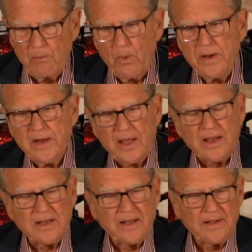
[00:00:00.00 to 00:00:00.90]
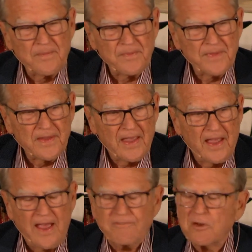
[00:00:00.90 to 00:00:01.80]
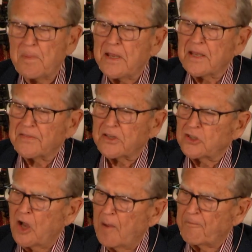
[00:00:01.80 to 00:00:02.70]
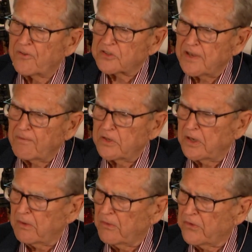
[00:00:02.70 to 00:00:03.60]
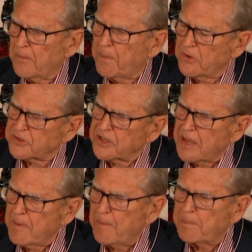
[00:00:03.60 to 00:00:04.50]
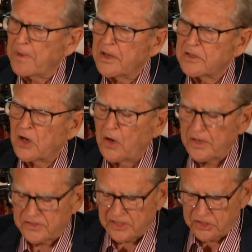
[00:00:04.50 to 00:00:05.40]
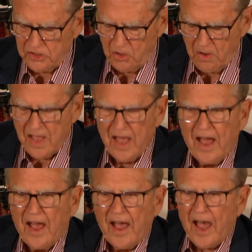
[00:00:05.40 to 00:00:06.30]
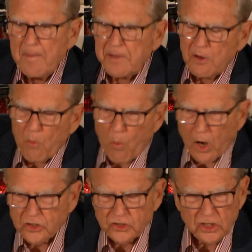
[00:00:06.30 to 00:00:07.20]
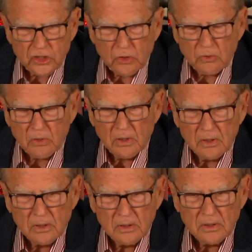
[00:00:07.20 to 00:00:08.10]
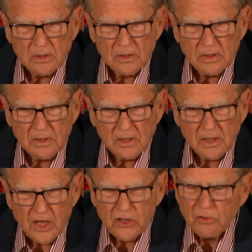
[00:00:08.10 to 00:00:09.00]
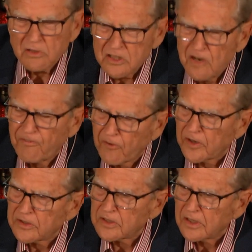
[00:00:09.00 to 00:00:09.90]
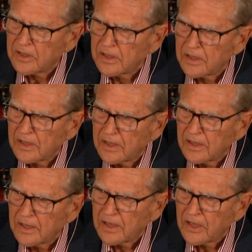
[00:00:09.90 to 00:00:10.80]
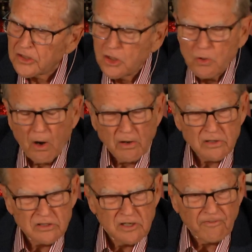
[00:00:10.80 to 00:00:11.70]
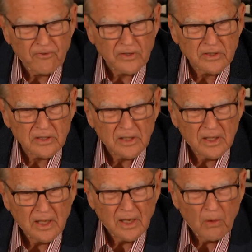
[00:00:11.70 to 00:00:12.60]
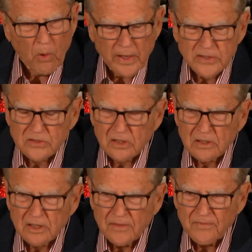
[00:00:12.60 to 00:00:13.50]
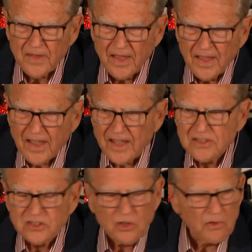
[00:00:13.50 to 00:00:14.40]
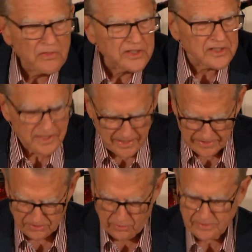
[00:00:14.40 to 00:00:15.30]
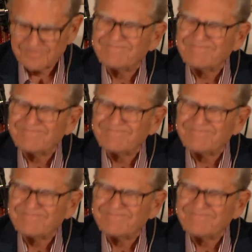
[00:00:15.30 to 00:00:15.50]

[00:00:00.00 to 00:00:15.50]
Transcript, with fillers: And one day, after being at the job for several years, a person came up to her and said, You know, I've been watching you. You're different. You are different. What is it? And so this lady is going,